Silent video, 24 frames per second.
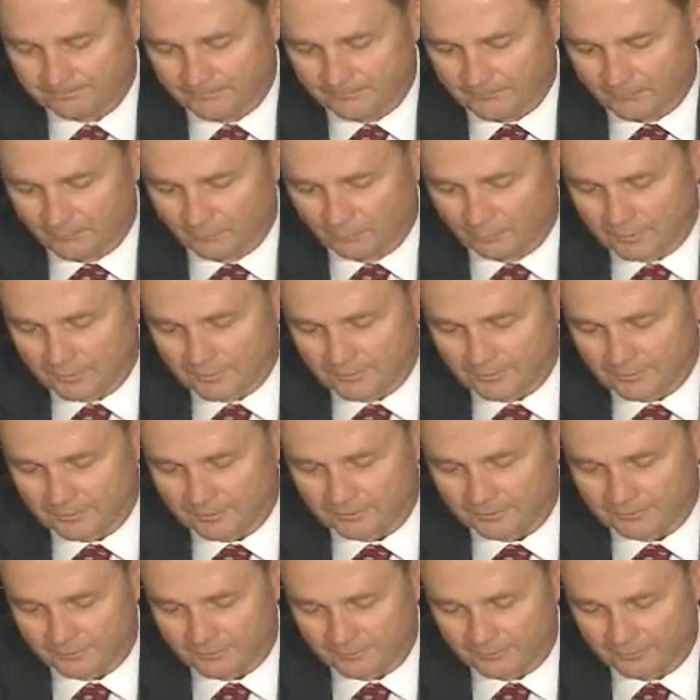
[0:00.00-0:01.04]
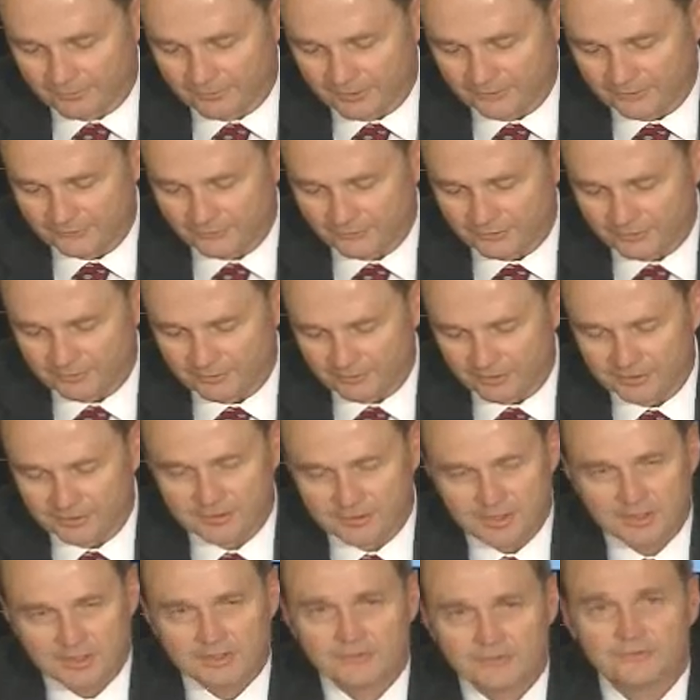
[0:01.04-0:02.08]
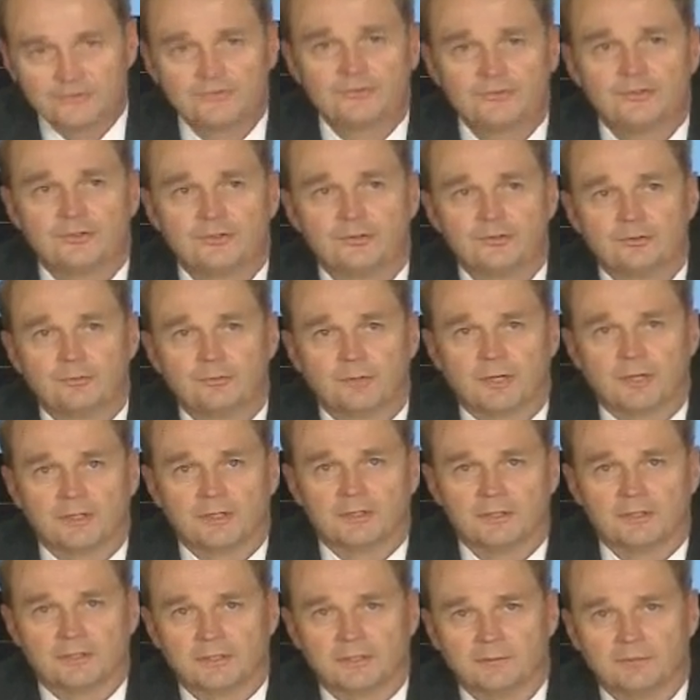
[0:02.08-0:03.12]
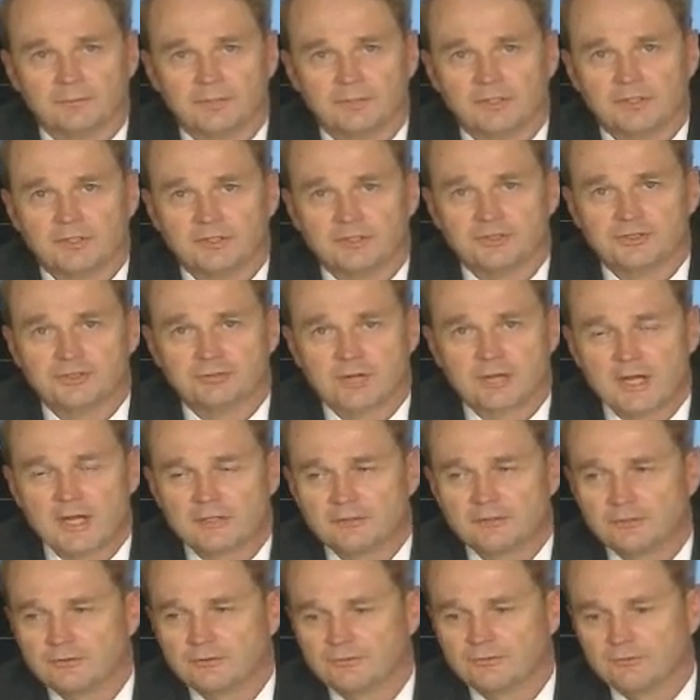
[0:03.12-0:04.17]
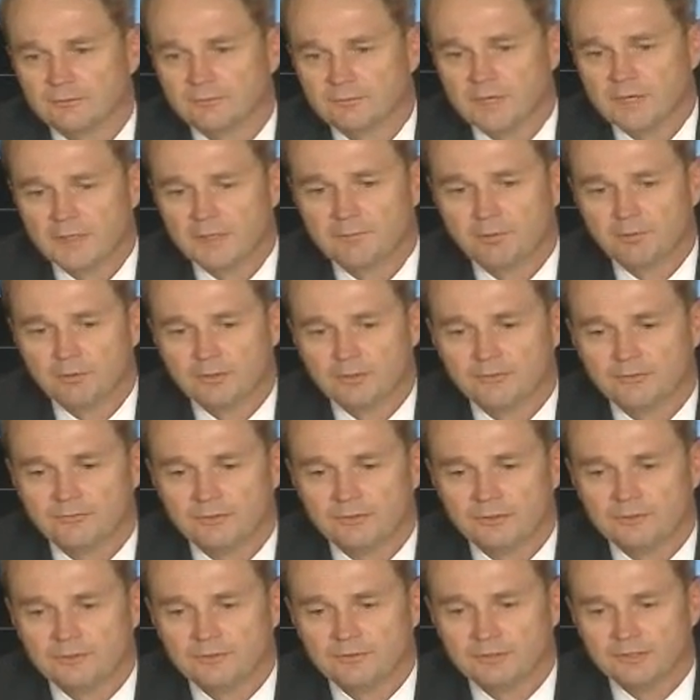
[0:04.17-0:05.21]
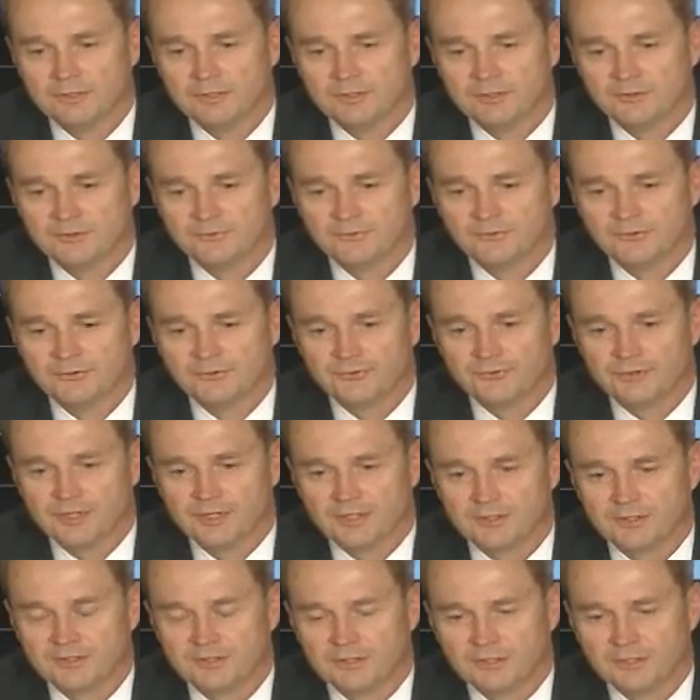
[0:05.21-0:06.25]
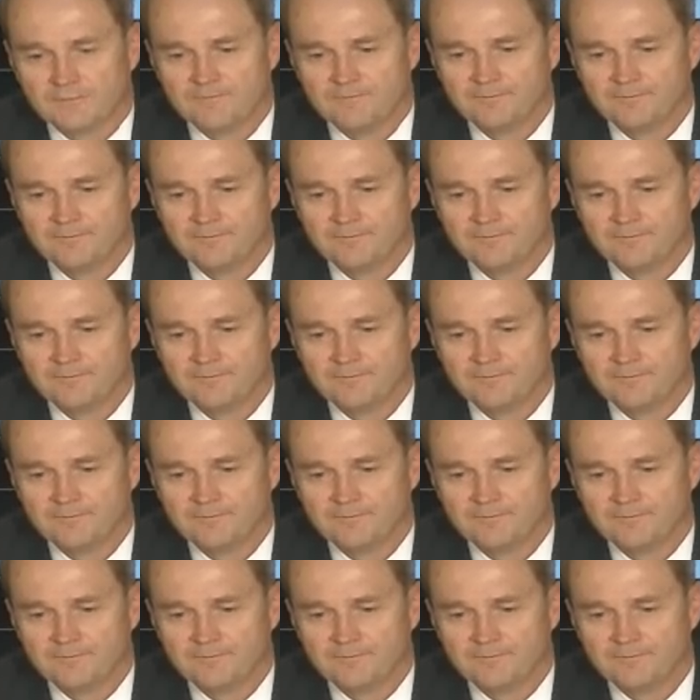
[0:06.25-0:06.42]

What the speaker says: One of the things that tends to be a distractor from my point of view is that